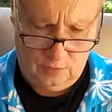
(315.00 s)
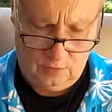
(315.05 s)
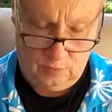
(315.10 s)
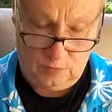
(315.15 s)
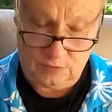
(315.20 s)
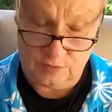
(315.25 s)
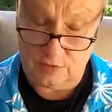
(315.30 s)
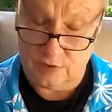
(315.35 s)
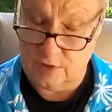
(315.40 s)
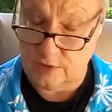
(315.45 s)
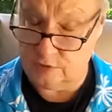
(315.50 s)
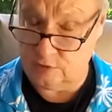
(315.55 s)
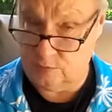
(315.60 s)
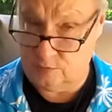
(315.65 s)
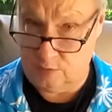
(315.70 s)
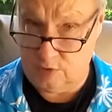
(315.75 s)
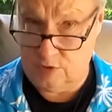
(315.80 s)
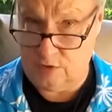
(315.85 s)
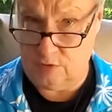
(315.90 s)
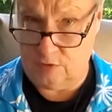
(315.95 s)
besides a
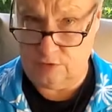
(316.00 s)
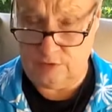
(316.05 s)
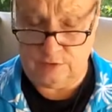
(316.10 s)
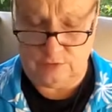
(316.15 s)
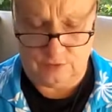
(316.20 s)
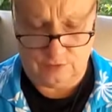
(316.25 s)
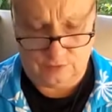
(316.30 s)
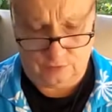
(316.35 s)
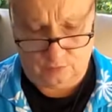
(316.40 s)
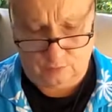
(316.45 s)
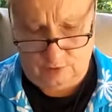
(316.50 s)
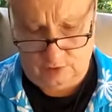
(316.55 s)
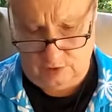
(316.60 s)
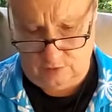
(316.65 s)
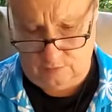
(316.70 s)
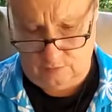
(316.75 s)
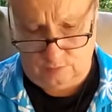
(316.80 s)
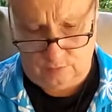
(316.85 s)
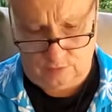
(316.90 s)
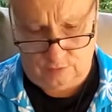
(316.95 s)
marriage, you may
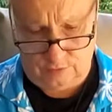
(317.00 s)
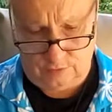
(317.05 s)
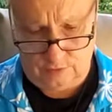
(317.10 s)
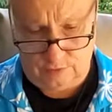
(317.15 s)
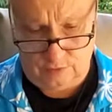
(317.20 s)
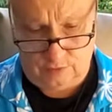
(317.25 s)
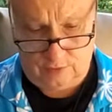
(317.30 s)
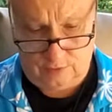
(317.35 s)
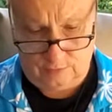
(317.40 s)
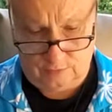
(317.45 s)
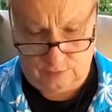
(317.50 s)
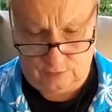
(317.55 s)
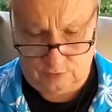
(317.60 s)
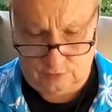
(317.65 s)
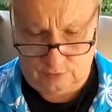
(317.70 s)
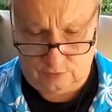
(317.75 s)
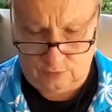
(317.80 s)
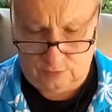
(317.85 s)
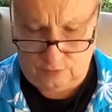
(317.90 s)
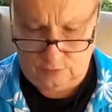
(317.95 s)
have a marriage you have to
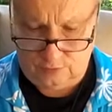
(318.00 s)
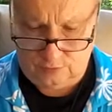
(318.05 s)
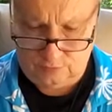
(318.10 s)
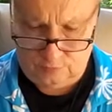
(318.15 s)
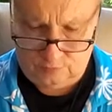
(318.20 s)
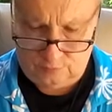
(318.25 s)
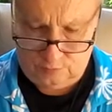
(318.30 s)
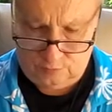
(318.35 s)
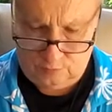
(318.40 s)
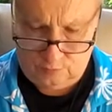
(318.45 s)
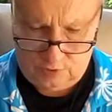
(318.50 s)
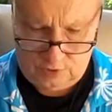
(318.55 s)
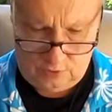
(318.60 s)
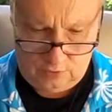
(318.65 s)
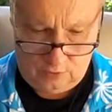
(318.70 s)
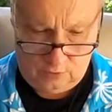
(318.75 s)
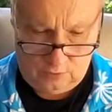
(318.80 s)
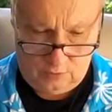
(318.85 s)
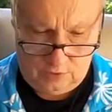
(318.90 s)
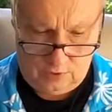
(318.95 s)
deal with, or you may
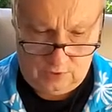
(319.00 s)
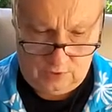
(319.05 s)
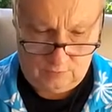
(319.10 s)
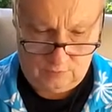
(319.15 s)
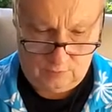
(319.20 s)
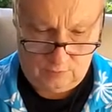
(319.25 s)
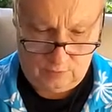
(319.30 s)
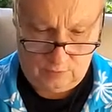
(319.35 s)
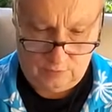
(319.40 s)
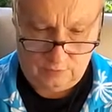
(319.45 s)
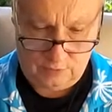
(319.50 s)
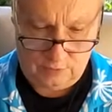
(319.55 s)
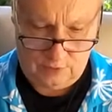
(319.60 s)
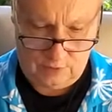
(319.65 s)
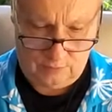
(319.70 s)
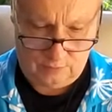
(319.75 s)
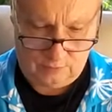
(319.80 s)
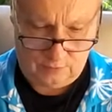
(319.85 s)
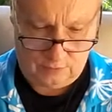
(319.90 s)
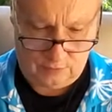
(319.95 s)
know they have a marriage they
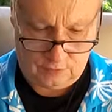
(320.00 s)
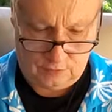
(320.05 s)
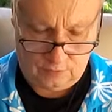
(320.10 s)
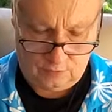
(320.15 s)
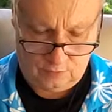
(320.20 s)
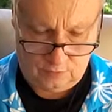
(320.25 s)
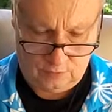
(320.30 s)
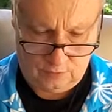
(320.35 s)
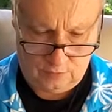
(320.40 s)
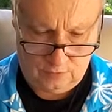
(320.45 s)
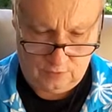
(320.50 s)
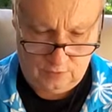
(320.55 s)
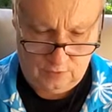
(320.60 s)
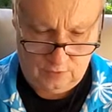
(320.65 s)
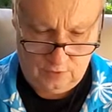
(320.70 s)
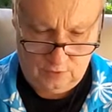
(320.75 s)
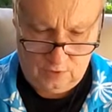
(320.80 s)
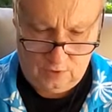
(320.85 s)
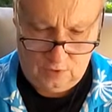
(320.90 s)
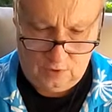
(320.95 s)
have to deal with.
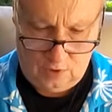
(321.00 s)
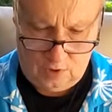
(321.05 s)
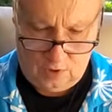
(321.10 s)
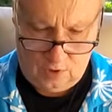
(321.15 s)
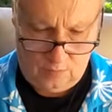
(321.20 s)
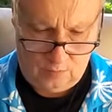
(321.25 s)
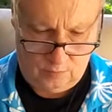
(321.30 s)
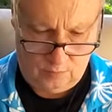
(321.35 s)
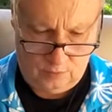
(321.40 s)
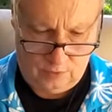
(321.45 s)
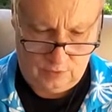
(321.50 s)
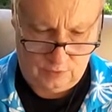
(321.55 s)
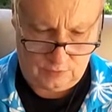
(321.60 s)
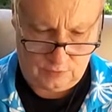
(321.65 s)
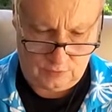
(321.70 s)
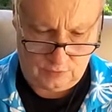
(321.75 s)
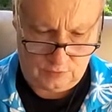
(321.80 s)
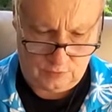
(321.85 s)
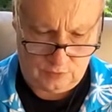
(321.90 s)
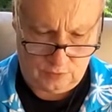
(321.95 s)

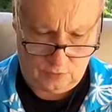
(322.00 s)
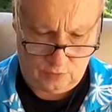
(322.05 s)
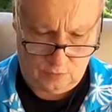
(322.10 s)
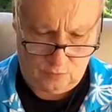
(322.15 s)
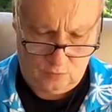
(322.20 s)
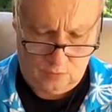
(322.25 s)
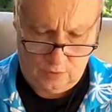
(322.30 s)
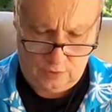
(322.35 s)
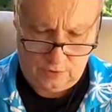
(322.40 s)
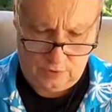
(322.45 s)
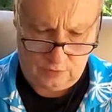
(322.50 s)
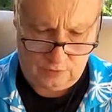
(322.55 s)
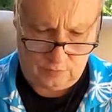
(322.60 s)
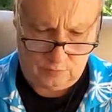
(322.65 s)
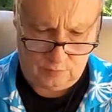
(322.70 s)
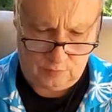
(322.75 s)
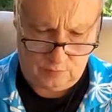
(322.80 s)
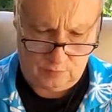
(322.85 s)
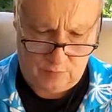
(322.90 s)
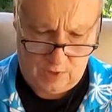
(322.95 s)
It's, you know, wanting to
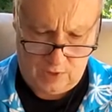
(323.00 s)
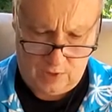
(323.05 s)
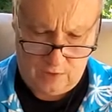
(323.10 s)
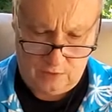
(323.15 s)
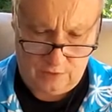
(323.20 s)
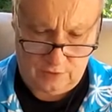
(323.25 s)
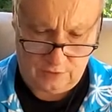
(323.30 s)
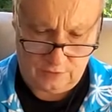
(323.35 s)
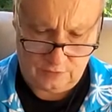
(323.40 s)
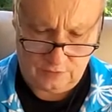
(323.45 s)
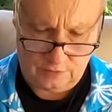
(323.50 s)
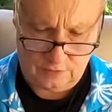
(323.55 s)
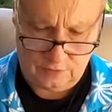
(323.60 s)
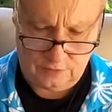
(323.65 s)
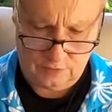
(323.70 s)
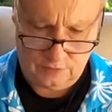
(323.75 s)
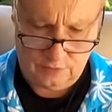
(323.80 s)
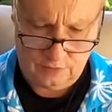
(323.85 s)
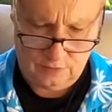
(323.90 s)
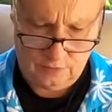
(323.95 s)
be balanced
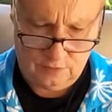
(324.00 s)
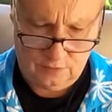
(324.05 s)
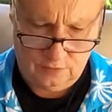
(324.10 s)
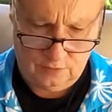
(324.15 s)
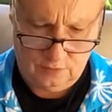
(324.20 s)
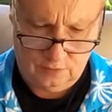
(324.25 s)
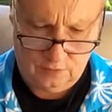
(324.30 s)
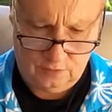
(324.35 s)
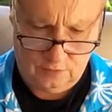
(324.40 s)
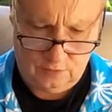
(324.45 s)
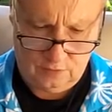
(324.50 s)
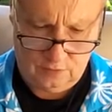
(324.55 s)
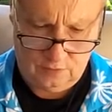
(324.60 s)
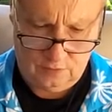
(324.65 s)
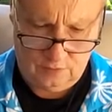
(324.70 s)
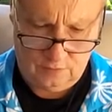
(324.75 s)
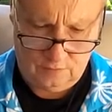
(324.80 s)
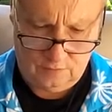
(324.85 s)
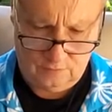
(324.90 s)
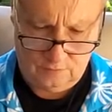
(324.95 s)

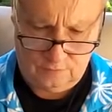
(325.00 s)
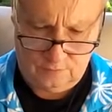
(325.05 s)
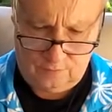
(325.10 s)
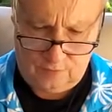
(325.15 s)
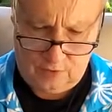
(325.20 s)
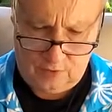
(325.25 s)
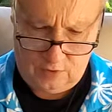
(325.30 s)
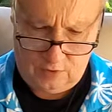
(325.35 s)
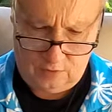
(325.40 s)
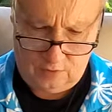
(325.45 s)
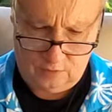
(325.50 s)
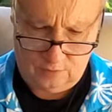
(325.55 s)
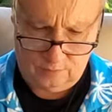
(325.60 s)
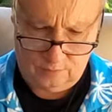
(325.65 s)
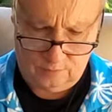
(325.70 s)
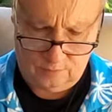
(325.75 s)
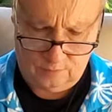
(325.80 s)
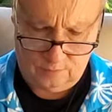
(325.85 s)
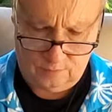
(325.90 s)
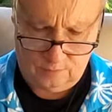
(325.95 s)
and fair
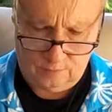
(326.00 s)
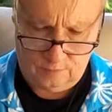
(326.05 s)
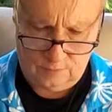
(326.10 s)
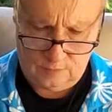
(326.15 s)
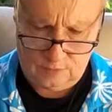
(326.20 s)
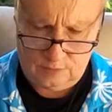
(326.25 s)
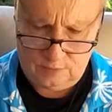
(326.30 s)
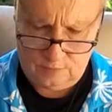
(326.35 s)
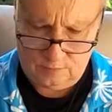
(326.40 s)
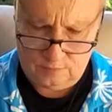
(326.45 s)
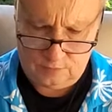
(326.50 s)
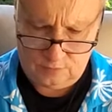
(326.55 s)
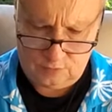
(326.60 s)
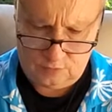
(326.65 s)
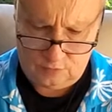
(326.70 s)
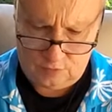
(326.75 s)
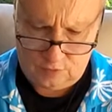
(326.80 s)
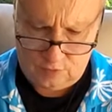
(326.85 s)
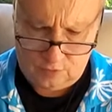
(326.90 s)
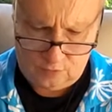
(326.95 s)
and to
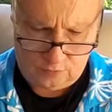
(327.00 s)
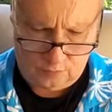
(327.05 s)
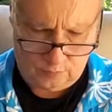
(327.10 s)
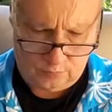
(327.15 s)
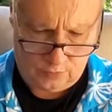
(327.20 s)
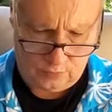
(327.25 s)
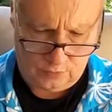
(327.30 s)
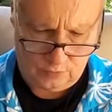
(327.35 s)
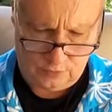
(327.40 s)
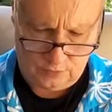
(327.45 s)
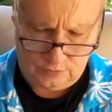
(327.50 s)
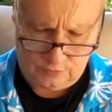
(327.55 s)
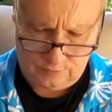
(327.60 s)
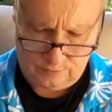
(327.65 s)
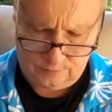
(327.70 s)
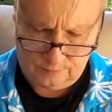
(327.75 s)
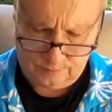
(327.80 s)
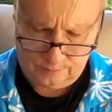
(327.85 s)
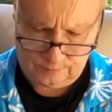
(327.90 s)
the other person.